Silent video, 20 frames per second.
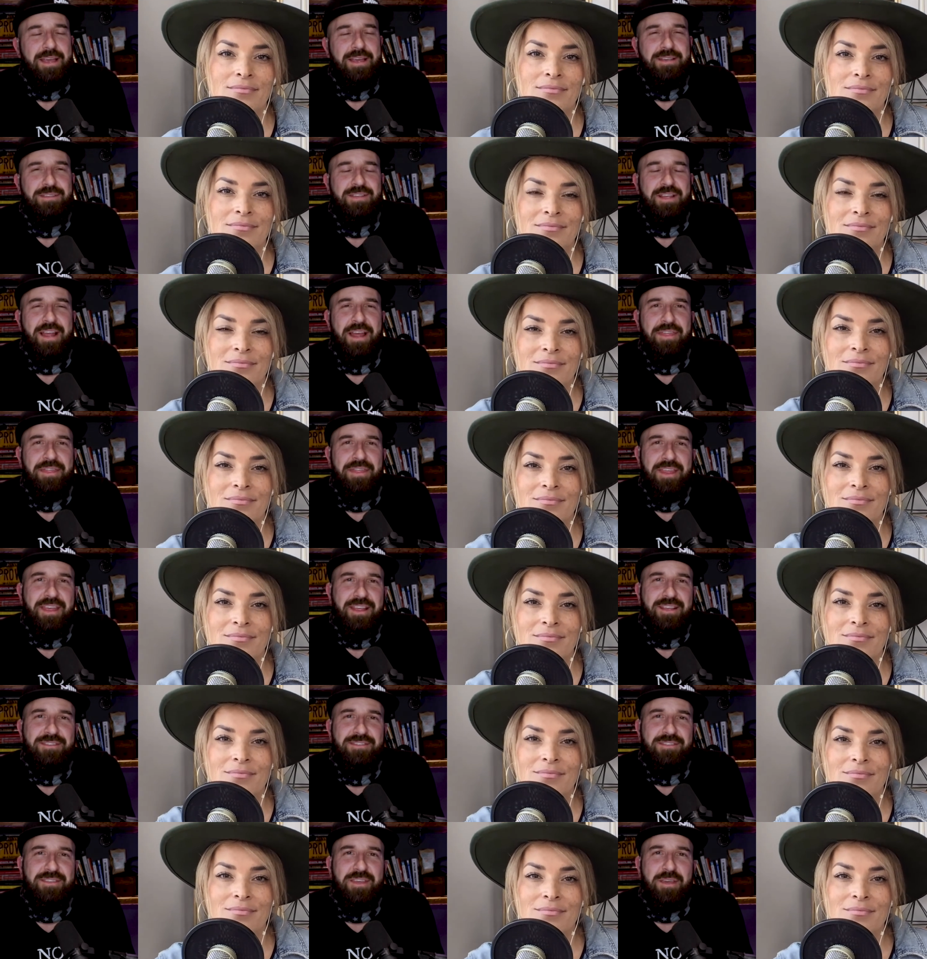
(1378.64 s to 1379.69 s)
Speaker 1: He's like, I think
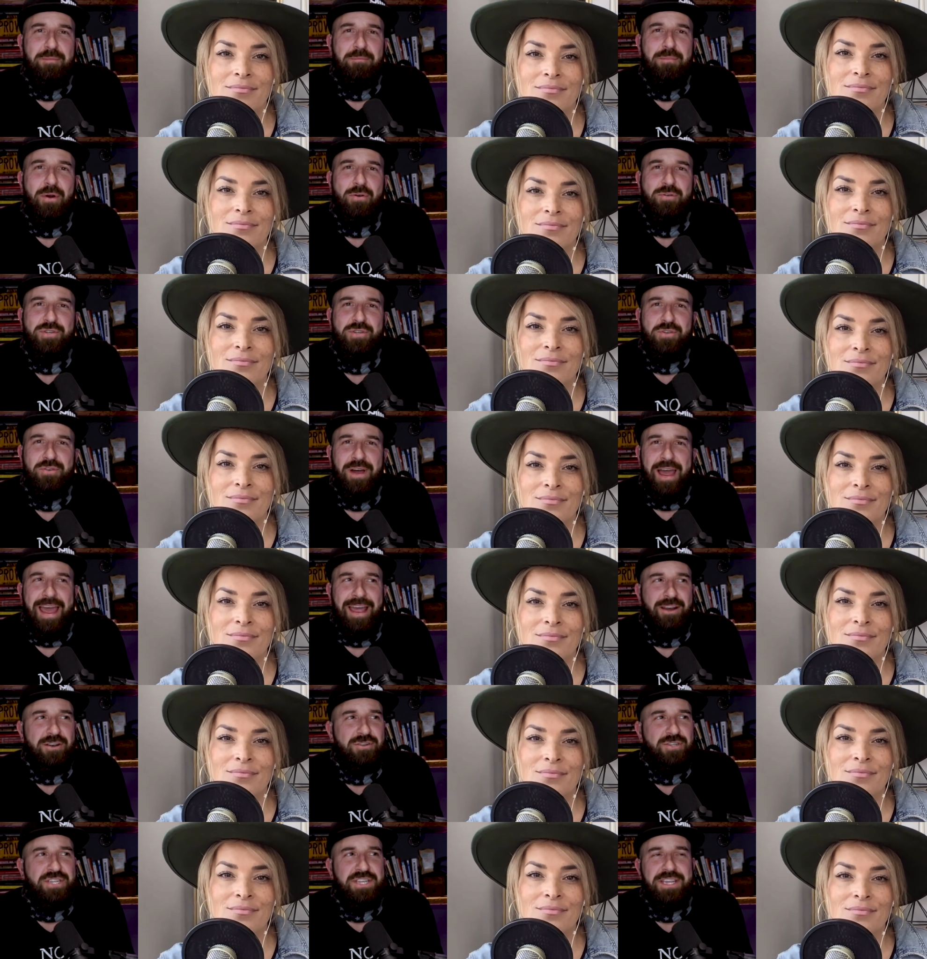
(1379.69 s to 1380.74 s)
it's the emotional
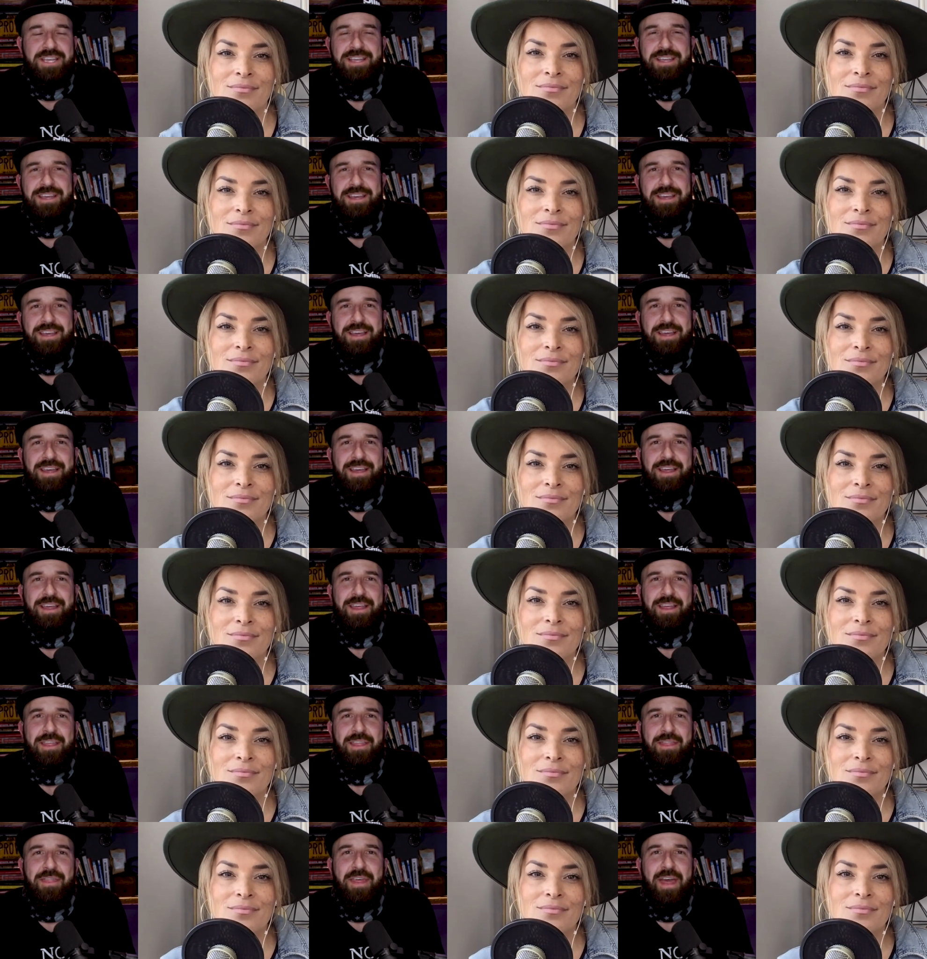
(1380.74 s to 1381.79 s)
energy
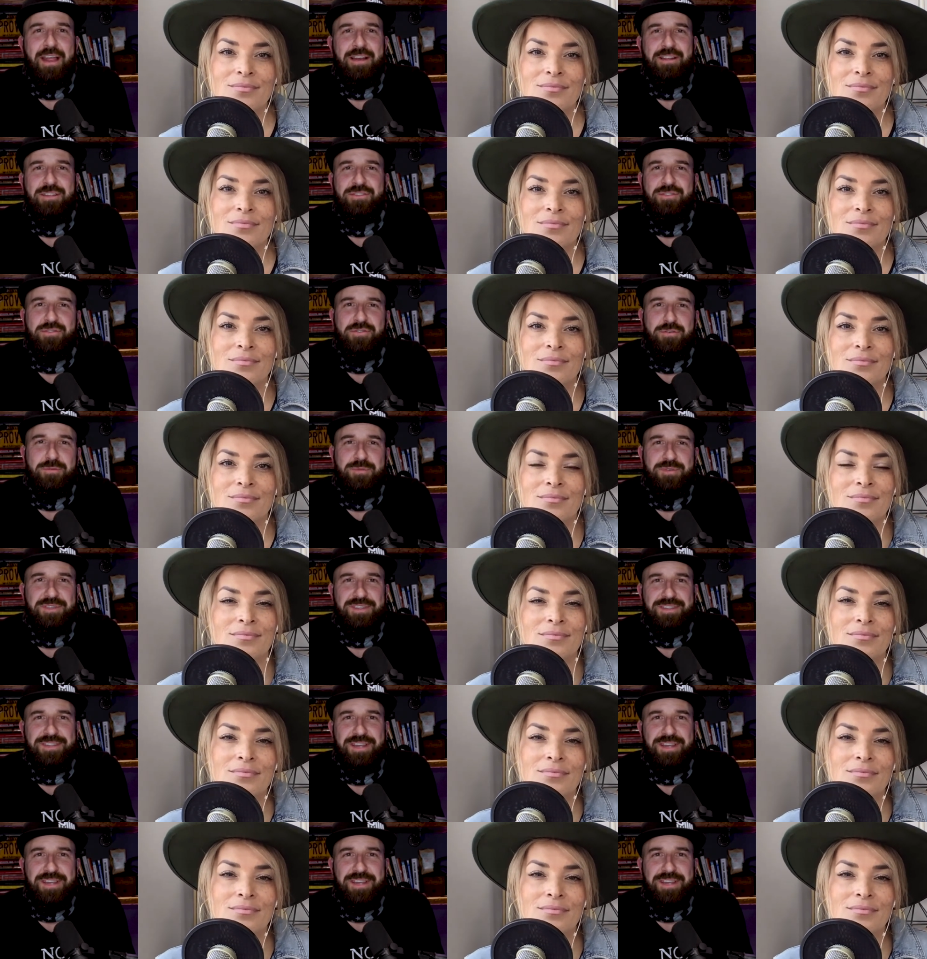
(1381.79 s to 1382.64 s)
that consumes the